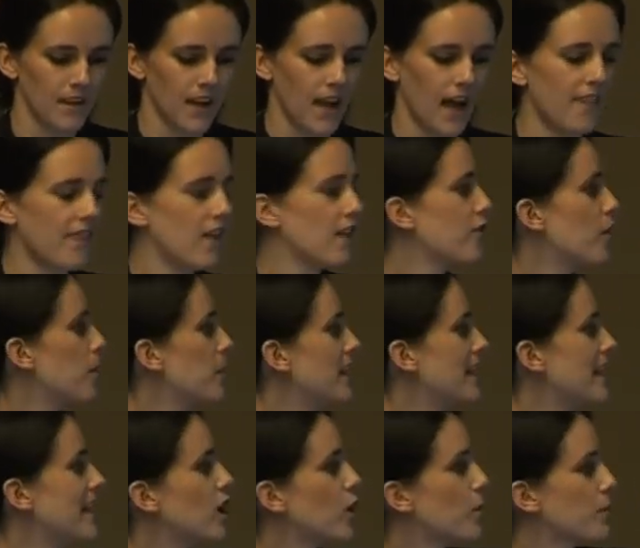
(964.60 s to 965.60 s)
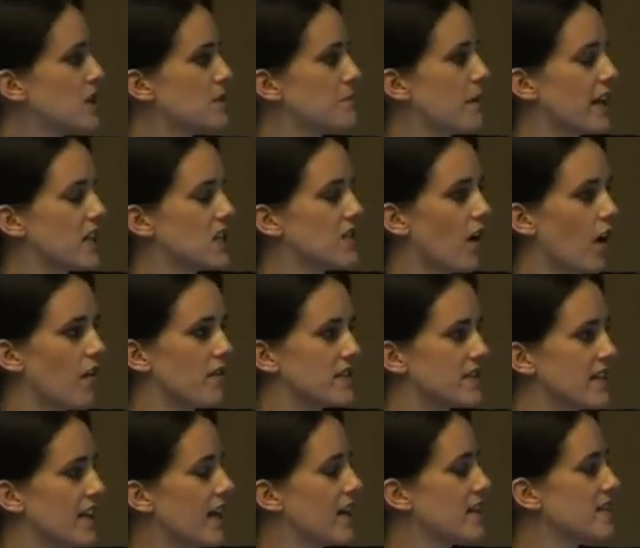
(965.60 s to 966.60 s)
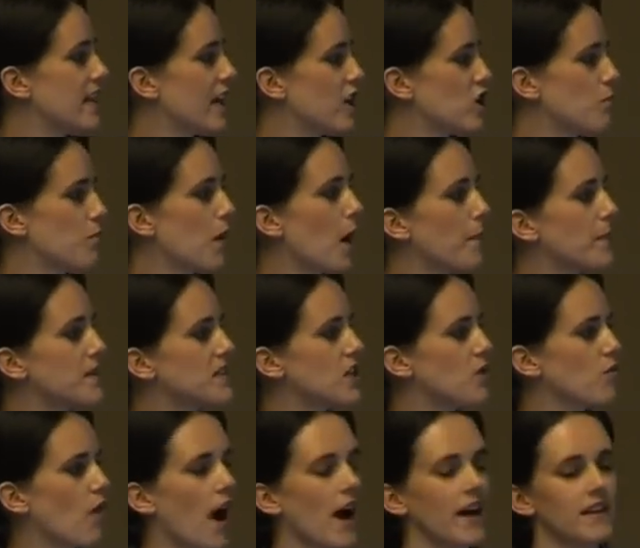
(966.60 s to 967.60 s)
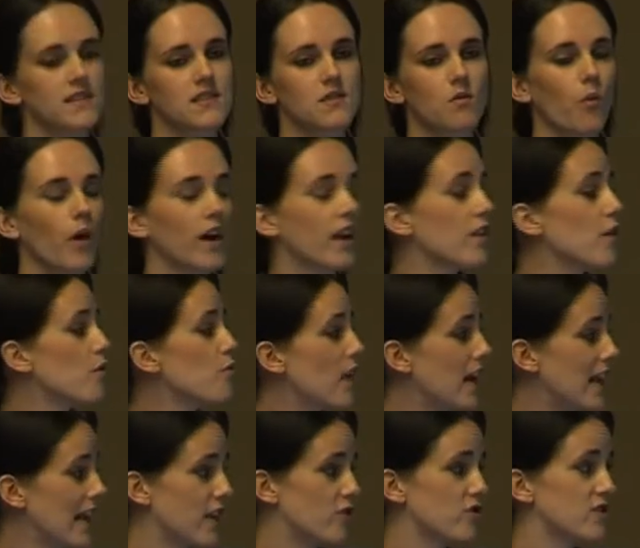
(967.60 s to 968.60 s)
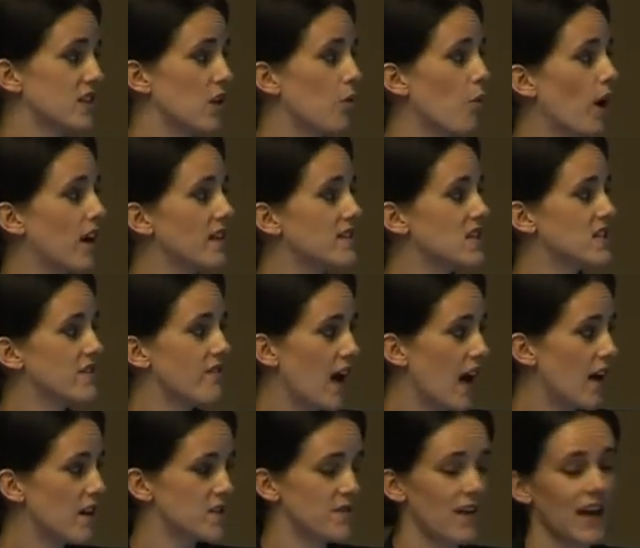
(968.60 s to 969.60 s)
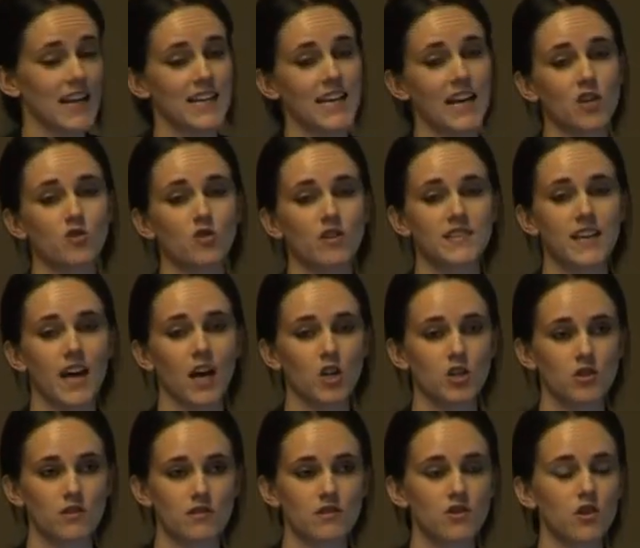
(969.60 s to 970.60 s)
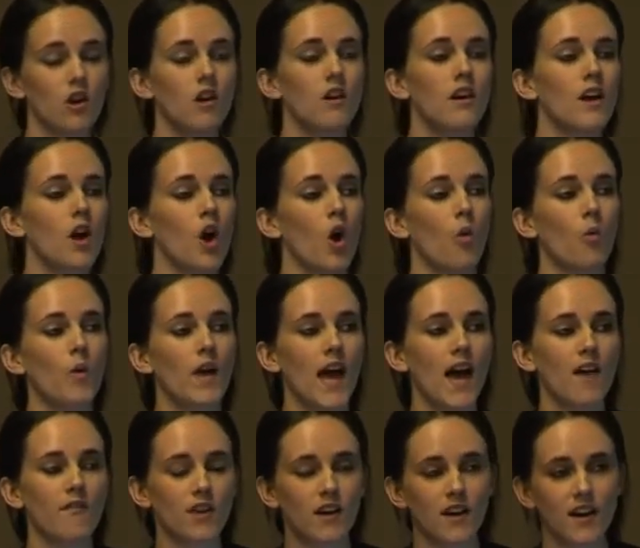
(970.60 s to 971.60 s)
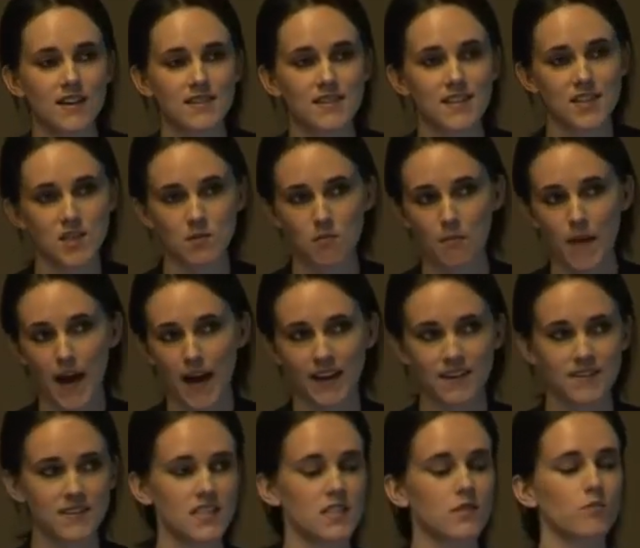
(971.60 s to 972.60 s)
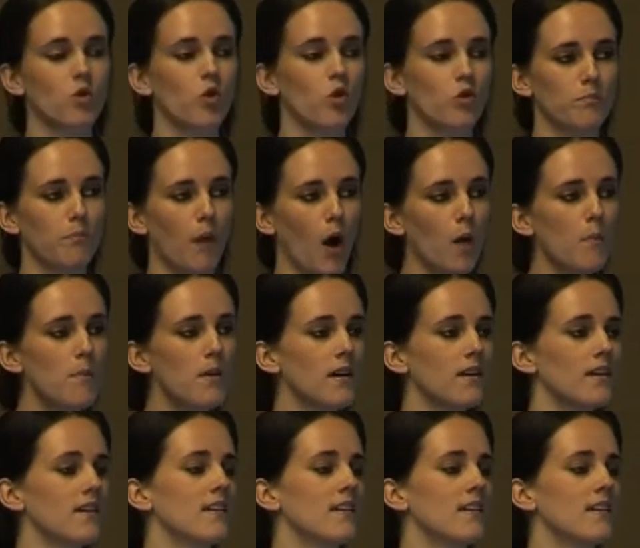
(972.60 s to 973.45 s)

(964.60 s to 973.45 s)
And then from a legal perspective, obviously intellectual property rights, one of the really interesting ones is validating transactions. So we have a back-end system called Bob